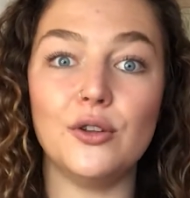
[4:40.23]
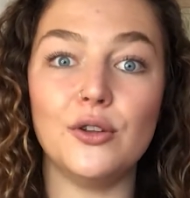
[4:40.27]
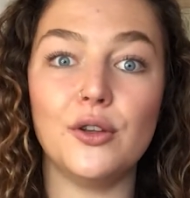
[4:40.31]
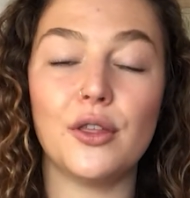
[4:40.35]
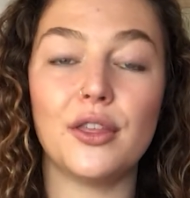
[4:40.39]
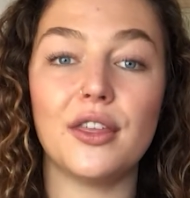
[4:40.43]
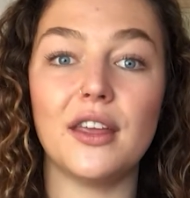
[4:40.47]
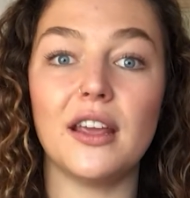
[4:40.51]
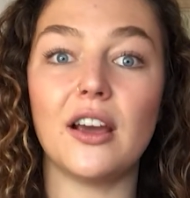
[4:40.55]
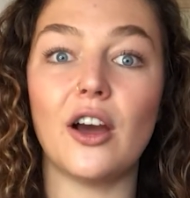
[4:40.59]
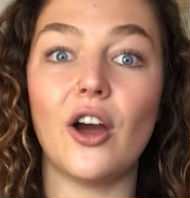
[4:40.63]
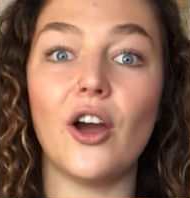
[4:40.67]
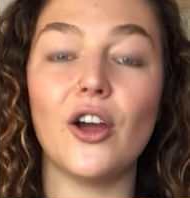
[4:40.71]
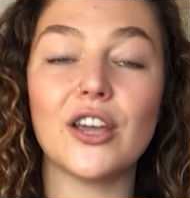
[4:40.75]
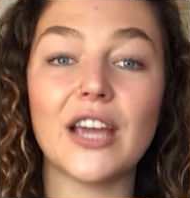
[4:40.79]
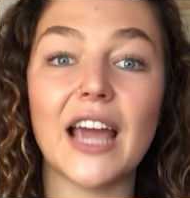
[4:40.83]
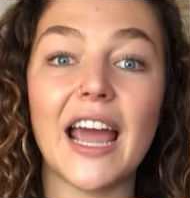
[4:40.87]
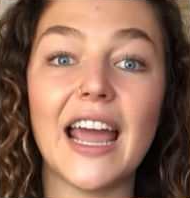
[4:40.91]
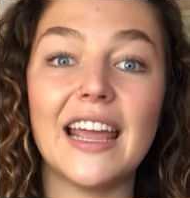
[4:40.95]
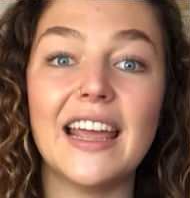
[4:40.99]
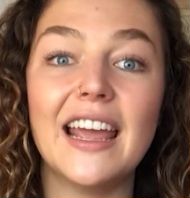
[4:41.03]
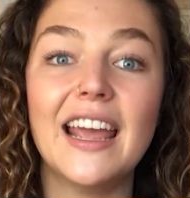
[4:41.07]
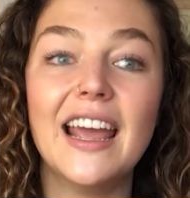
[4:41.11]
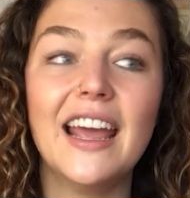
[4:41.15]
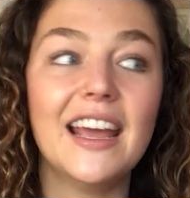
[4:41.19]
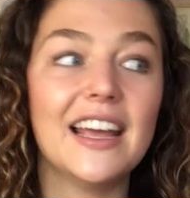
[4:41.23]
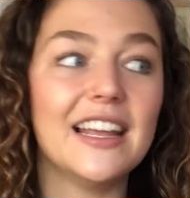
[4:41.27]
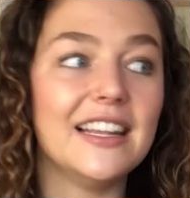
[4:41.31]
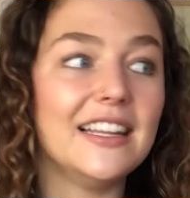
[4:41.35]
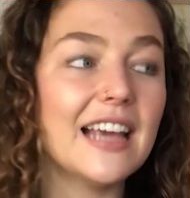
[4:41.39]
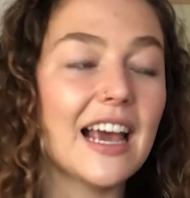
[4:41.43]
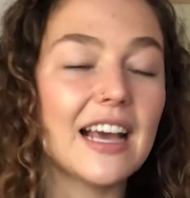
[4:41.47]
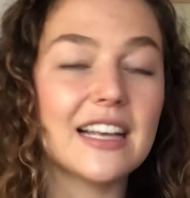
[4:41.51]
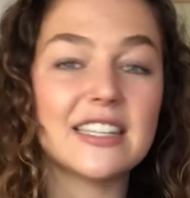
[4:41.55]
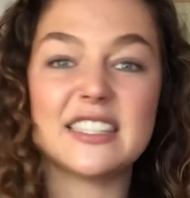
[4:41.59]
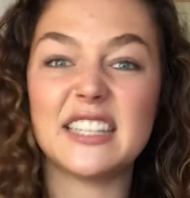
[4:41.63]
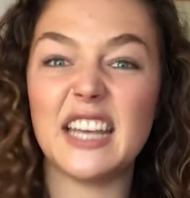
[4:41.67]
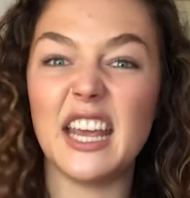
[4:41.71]
You think, okay,
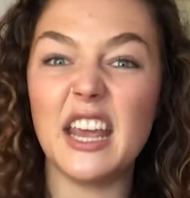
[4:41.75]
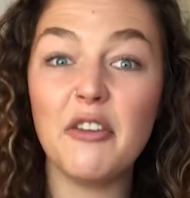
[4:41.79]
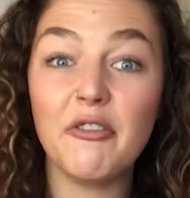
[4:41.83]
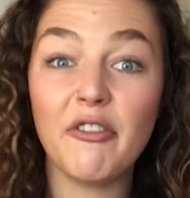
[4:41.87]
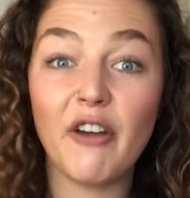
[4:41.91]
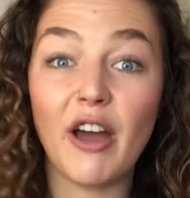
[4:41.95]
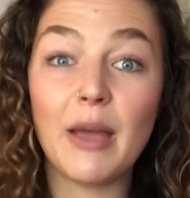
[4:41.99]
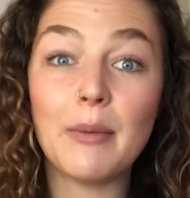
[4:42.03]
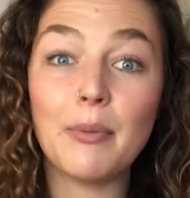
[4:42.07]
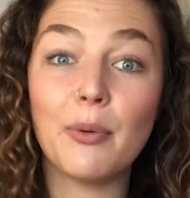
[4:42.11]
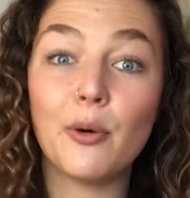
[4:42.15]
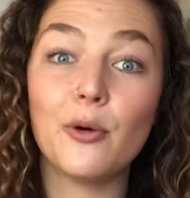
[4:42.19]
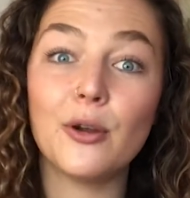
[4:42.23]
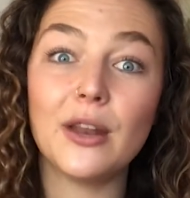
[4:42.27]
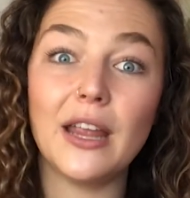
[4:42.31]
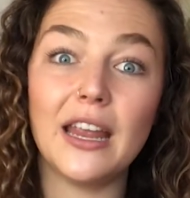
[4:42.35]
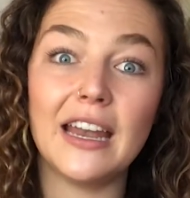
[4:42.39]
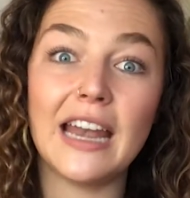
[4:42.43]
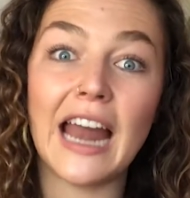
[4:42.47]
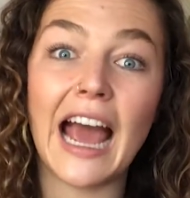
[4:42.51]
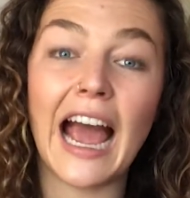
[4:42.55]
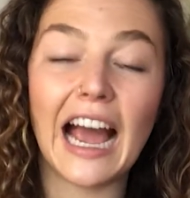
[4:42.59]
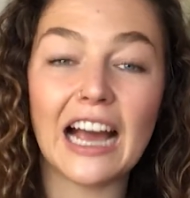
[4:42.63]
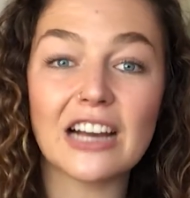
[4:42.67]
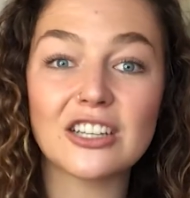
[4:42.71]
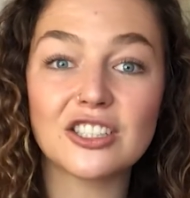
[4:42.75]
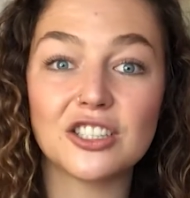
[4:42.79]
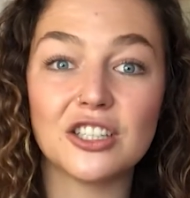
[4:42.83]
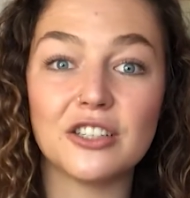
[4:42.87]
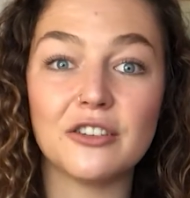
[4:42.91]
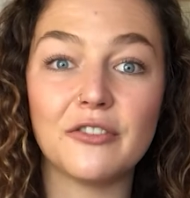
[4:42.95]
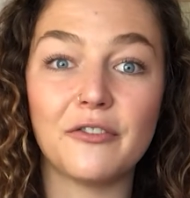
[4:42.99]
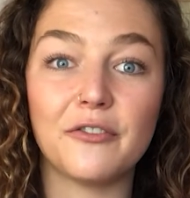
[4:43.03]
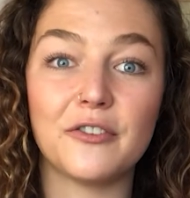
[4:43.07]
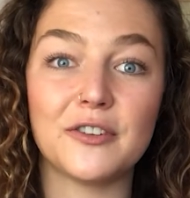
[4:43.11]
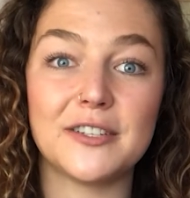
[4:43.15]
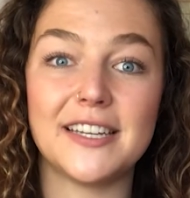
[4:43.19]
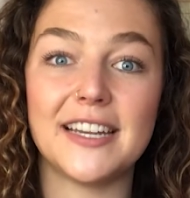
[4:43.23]
yes, if I put in
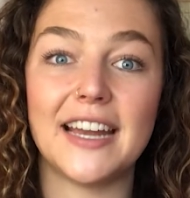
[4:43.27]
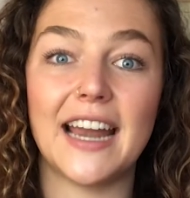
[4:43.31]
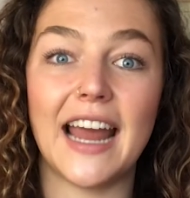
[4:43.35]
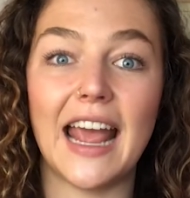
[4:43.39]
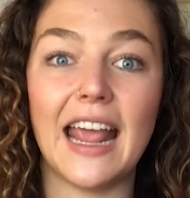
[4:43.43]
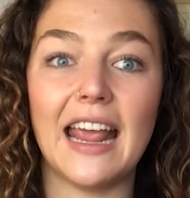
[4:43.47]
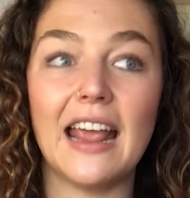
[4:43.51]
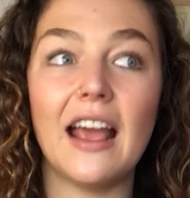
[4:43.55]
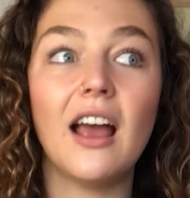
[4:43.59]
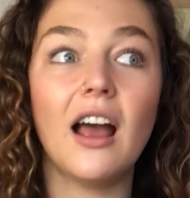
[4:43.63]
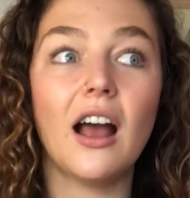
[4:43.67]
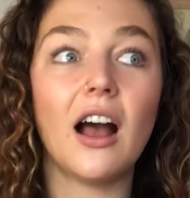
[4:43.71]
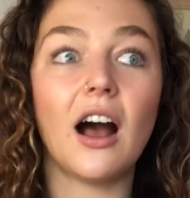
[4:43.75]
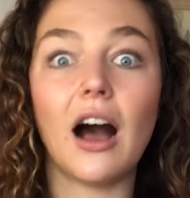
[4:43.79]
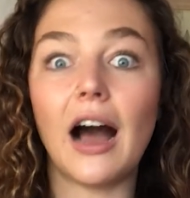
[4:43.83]
action for today,